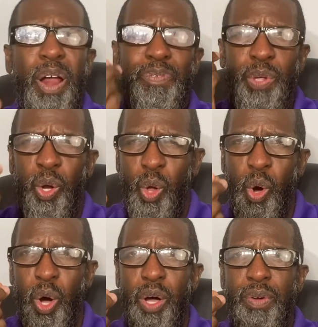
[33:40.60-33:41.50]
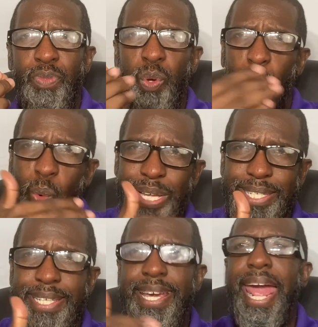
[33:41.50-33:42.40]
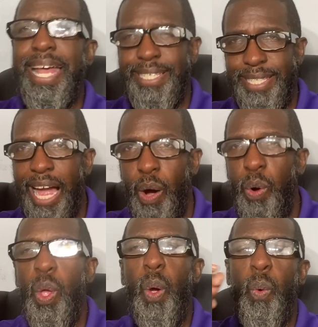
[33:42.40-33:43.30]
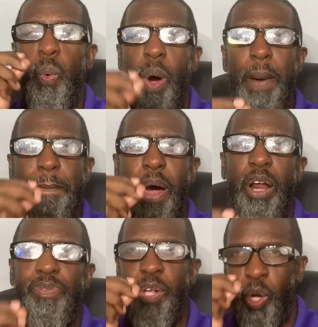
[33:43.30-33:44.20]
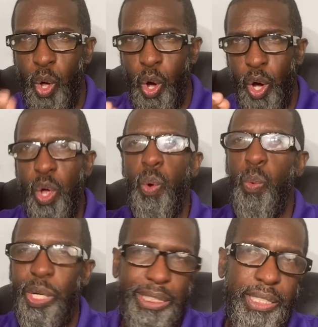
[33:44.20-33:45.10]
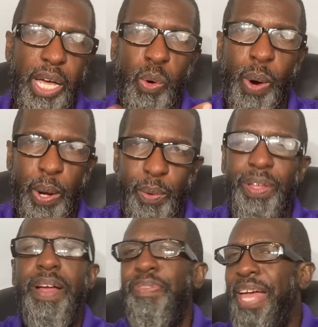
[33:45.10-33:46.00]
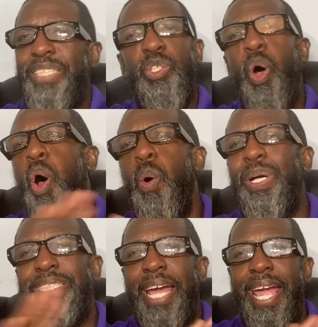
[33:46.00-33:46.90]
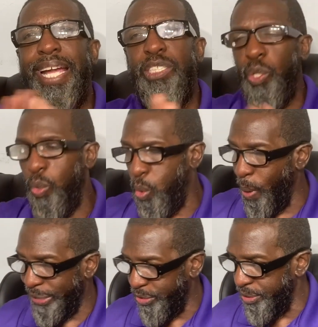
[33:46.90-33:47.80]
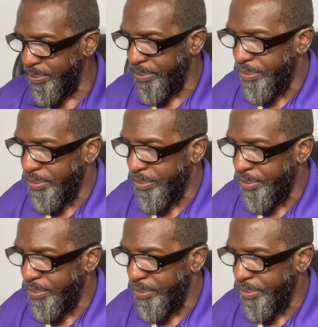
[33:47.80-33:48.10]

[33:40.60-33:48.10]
of the law was cast out? What part of the law was done away with? That's always the age-old question.